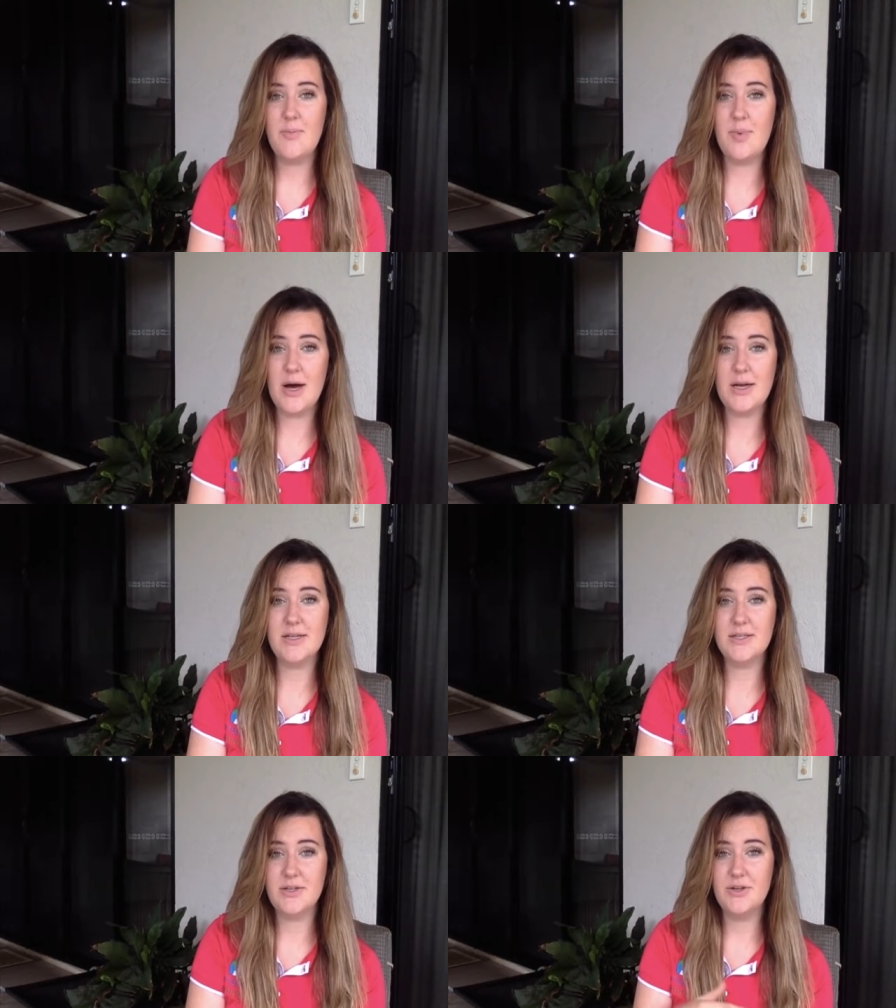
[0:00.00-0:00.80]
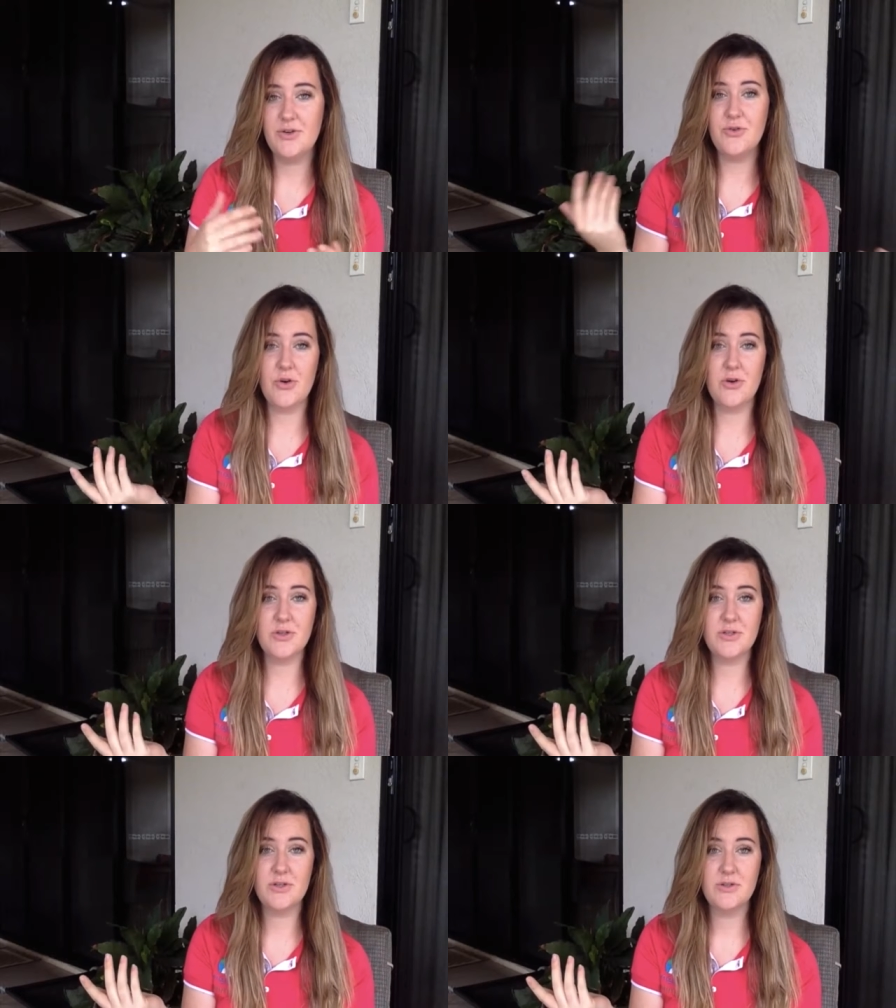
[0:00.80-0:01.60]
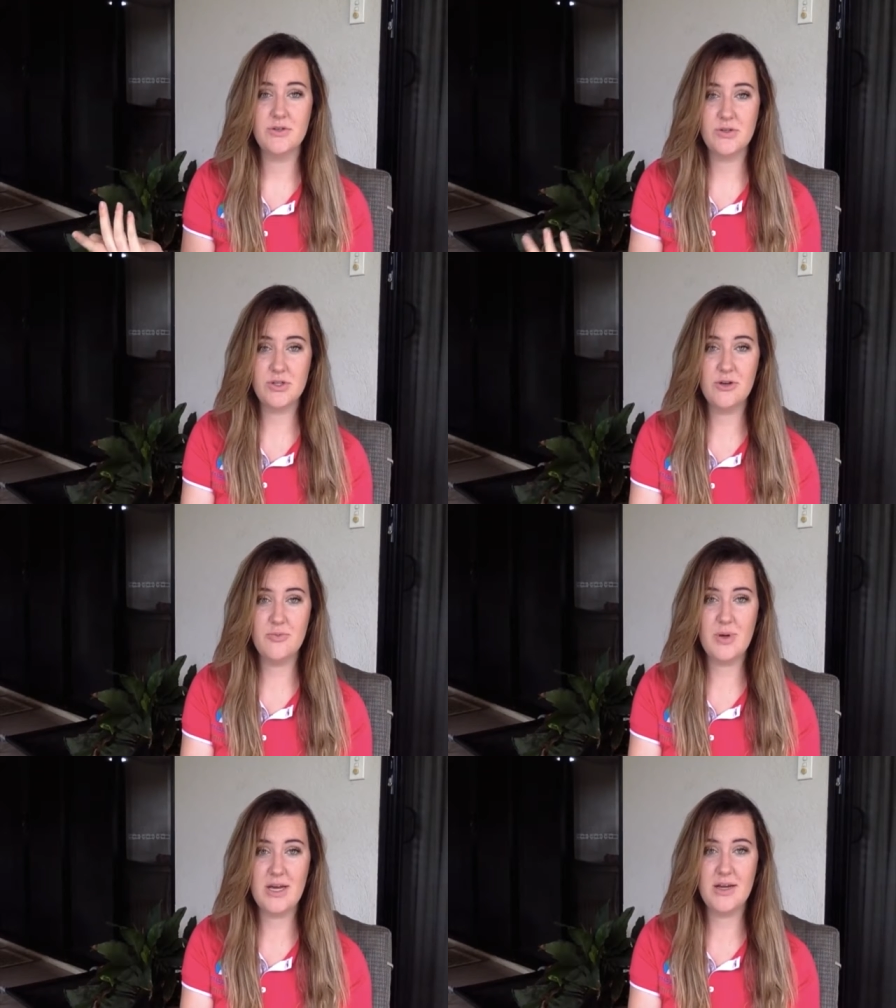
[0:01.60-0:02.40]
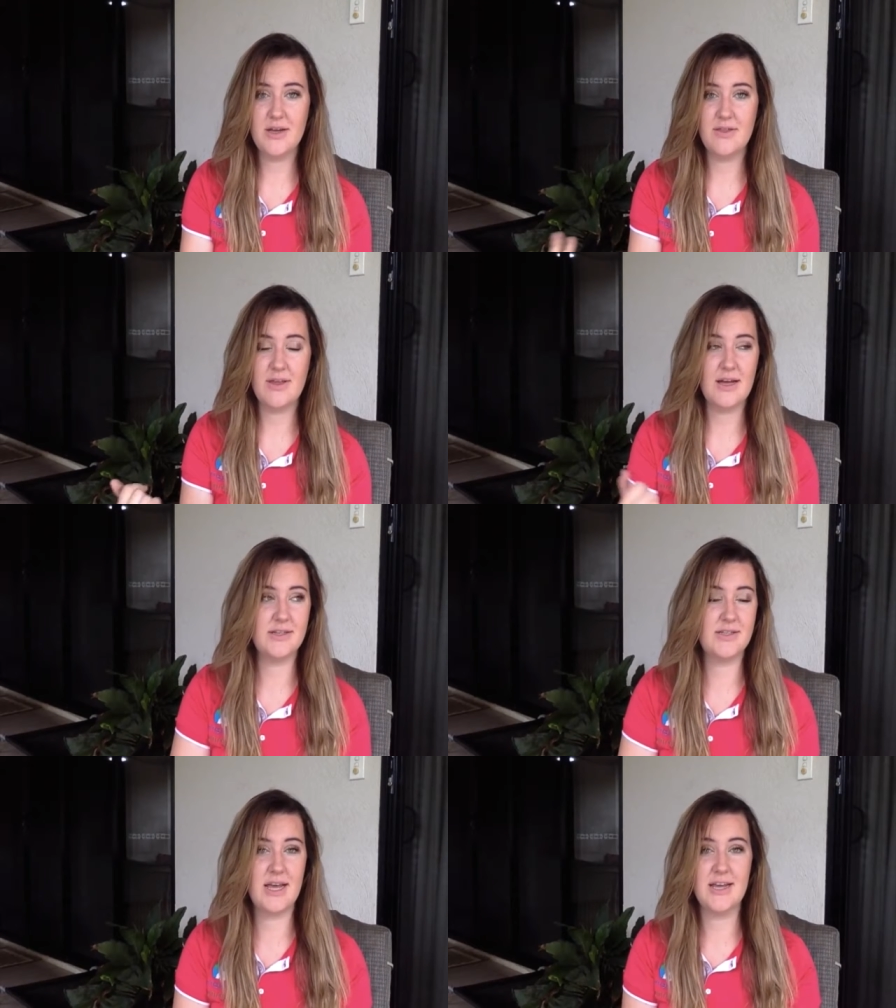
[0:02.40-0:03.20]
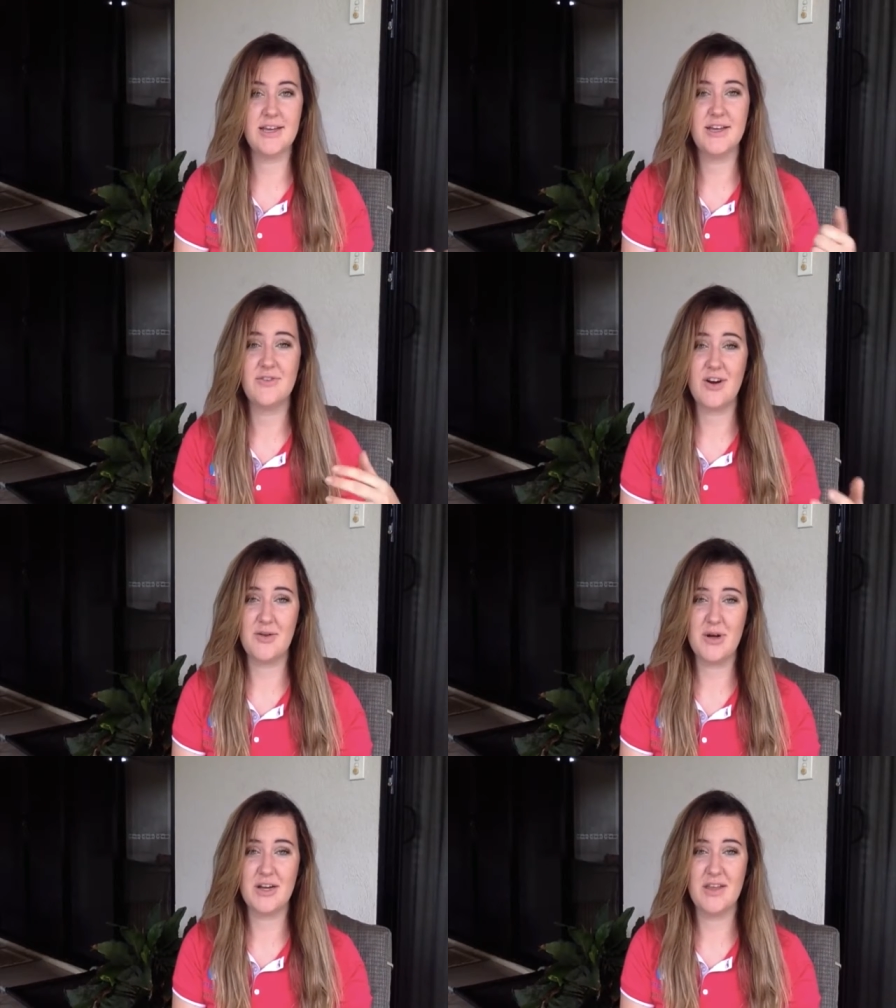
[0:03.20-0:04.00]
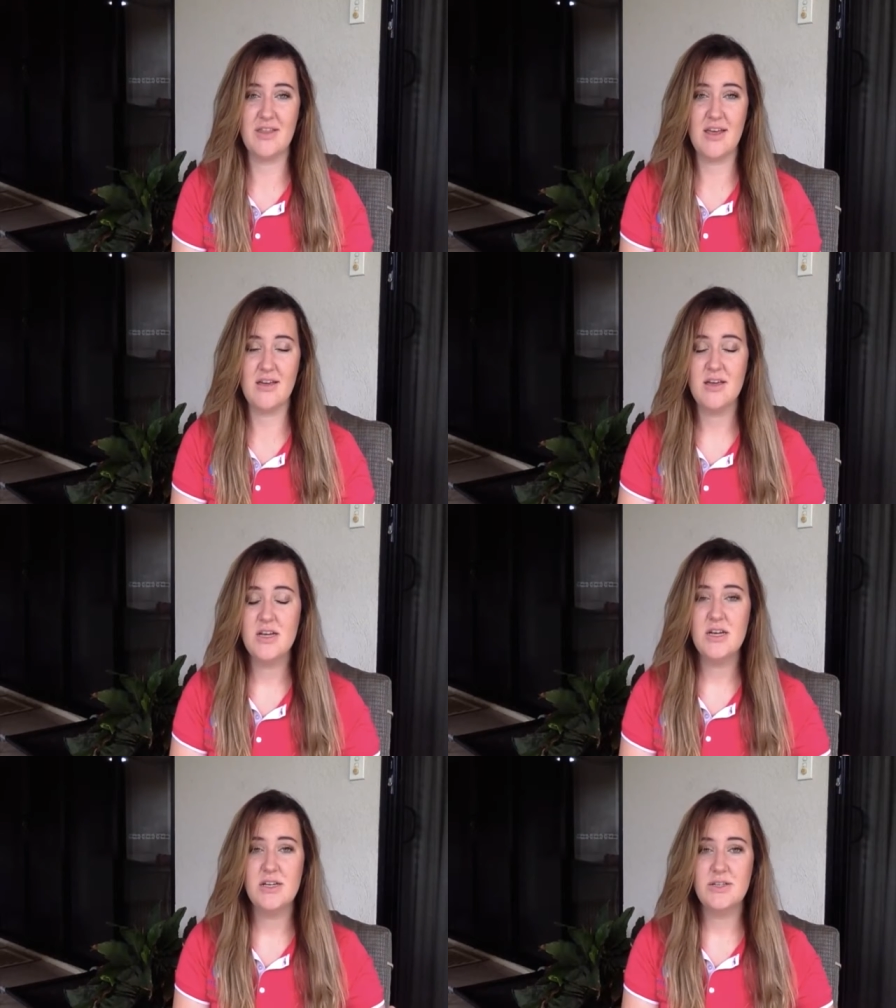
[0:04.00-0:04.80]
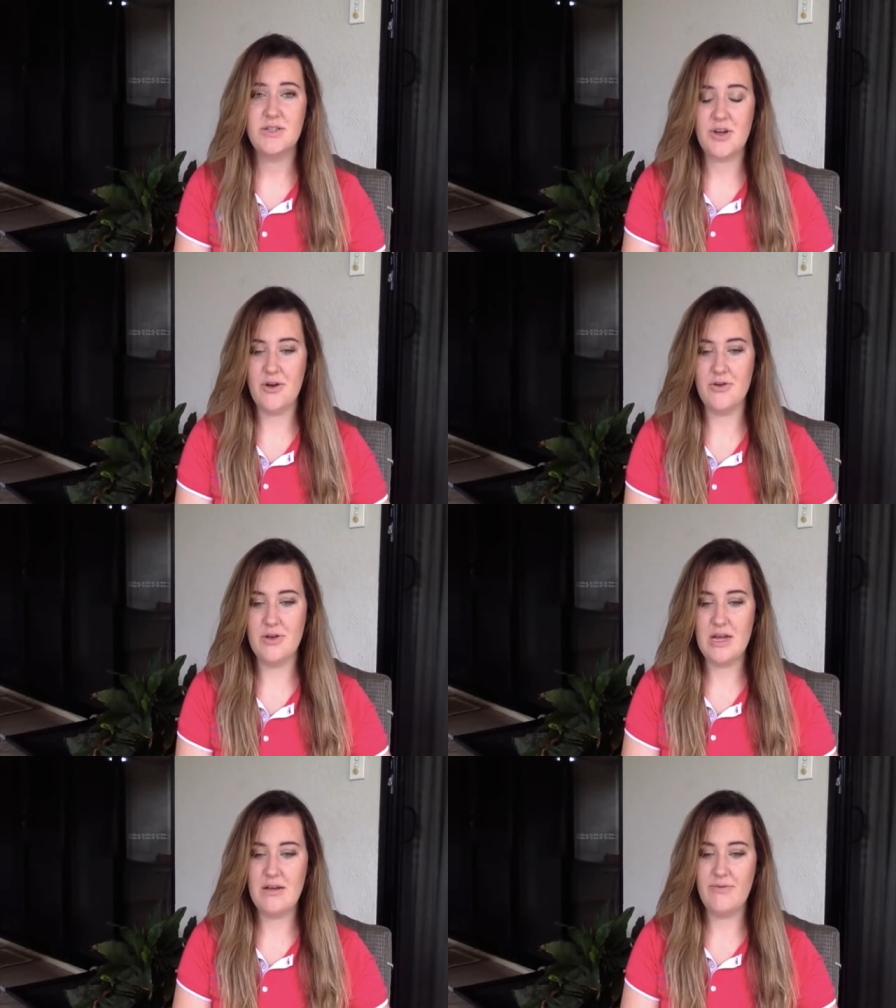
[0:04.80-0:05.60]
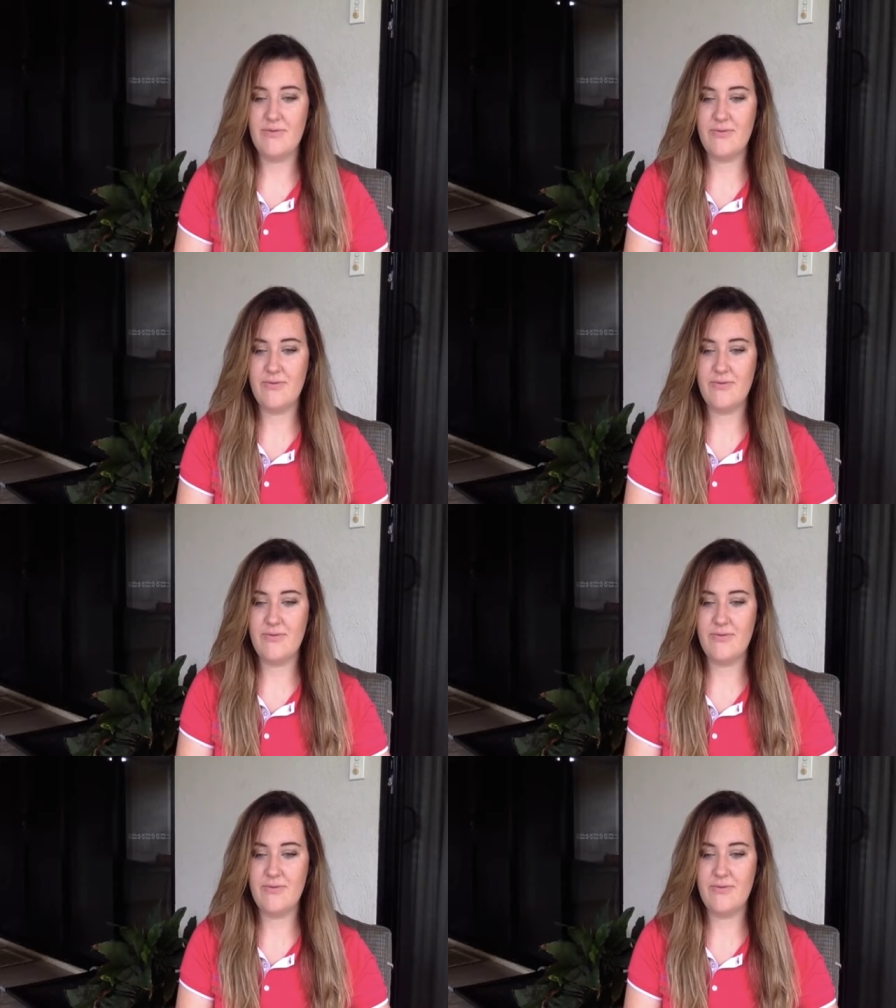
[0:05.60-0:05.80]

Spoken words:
but not too big that they can run amok in there. So if